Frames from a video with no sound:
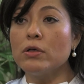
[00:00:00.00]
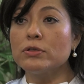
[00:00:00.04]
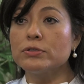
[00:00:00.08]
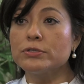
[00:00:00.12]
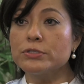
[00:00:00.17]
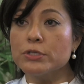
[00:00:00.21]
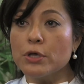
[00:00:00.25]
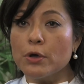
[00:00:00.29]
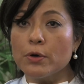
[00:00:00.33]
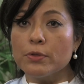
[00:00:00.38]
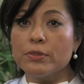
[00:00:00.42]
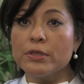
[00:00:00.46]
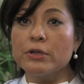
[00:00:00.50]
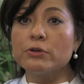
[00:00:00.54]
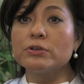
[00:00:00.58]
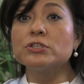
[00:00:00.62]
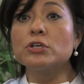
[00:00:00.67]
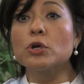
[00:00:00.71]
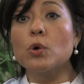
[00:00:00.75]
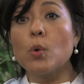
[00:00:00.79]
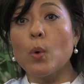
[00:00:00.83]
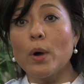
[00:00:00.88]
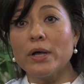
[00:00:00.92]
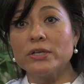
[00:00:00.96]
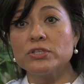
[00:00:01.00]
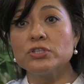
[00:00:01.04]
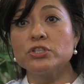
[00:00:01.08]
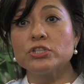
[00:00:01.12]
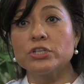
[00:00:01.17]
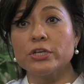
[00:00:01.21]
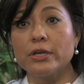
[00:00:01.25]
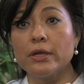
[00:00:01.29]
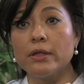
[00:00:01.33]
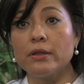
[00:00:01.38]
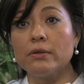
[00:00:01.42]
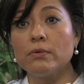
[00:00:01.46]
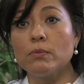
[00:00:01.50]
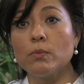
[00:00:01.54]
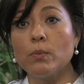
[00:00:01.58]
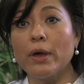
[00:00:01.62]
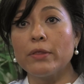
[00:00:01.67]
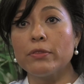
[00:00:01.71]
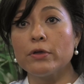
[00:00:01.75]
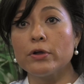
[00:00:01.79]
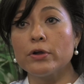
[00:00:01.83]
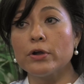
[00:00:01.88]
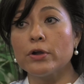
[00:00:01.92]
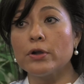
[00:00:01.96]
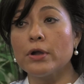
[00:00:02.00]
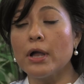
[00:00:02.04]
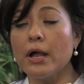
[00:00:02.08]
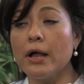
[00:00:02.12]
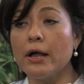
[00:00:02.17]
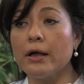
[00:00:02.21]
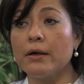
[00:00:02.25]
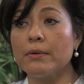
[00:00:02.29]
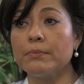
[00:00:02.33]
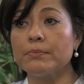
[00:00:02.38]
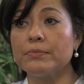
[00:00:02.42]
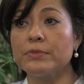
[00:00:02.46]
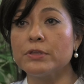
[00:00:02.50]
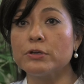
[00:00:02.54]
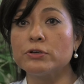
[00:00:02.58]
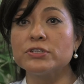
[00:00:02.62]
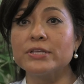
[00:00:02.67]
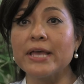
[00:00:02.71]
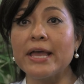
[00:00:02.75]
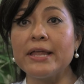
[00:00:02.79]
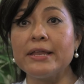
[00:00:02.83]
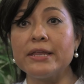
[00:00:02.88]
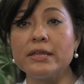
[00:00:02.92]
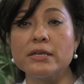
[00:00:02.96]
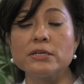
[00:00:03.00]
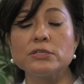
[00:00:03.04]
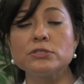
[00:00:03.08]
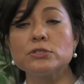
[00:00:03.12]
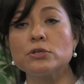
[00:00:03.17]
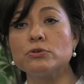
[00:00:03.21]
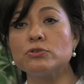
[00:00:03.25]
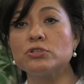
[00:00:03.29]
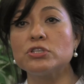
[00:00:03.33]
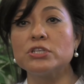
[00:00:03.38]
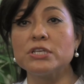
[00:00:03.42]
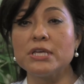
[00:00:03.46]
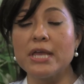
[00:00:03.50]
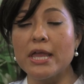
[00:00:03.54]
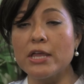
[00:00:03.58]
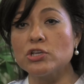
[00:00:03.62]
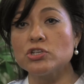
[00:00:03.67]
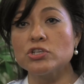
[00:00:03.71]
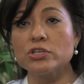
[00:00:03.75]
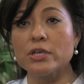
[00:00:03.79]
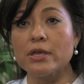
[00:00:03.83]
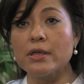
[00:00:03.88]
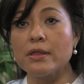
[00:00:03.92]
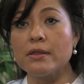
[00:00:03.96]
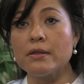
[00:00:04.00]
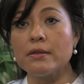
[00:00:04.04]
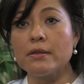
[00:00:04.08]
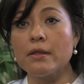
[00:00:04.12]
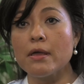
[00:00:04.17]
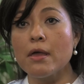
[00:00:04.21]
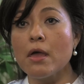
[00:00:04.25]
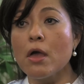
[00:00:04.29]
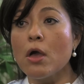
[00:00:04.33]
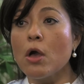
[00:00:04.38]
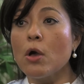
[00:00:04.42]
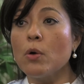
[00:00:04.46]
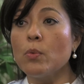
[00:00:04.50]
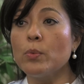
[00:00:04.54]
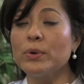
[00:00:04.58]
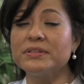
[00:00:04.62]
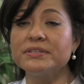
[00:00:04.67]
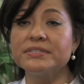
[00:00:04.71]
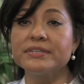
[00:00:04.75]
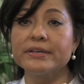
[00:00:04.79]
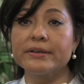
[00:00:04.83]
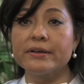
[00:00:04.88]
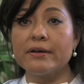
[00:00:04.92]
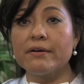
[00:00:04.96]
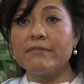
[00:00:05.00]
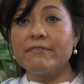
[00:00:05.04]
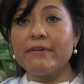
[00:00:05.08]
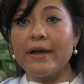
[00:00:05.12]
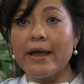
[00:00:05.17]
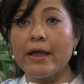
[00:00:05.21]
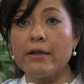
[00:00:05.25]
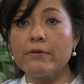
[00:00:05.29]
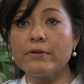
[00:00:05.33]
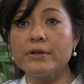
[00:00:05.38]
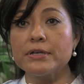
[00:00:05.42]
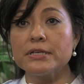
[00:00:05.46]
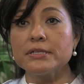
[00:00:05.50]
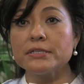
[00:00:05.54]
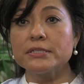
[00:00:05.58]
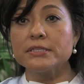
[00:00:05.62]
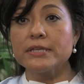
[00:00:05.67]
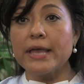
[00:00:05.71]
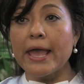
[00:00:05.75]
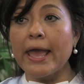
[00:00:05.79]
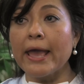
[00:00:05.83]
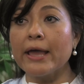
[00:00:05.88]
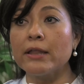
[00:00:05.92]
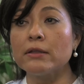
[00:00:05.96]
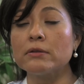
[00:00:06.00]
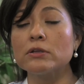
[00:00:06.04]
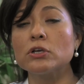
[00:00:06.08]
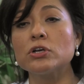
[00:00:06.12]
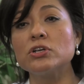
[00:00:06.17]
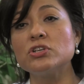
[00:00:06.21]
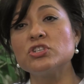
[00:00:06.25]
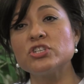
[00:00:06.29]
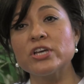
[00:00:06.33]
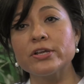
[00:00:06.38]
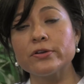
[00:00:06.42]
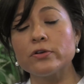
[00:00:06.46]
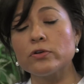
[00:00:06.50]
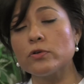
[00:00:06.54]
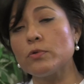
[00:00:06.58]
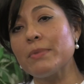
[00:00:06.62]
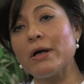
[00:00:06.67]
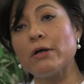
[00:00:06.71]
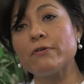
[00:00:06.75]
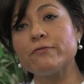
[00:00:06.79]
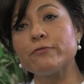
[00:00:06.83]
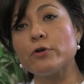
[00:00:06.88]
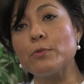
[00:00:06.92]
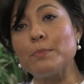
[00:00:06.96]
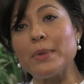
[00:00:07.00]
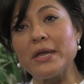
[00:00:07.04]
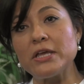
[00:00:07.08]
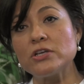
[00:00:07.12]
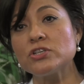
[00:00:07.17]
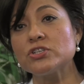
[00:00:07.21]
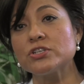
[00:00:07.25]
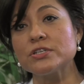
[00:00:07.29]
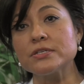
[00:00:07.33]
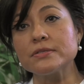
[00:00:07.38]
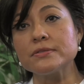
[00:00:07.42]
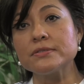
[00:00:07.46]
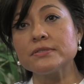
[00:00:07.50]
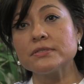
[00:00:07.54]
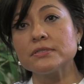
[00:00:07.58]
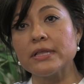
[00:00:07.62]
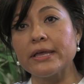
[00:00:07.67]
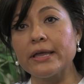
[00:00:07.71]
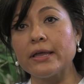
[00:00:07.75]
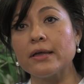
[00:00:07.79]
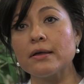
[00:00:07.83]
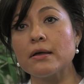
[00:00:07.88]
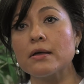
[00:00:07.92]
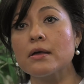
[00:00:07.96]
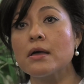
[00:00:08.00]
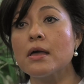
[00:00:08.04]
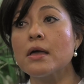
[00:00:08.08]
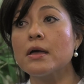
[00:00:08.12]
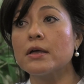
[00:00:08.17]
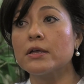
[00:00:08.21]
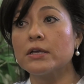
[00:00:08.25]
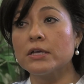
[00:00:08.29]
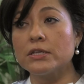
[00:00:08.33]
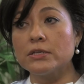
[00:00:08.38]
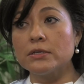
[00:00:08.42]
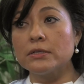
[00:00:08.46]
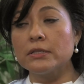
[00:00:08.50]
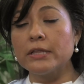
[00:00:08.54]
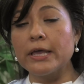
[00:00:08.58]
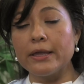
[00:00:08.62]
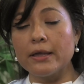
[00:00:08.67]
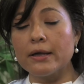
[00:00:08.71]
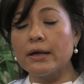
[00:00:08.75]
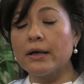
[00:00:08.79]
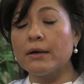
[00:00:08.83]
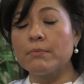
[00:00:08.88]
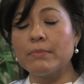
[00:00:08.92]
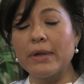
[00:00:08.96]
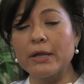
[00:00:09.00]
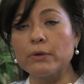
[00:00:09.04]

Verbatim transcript: Also, there's a question whether um, there's any association with Zika virus and congenital malformations like, con like uh,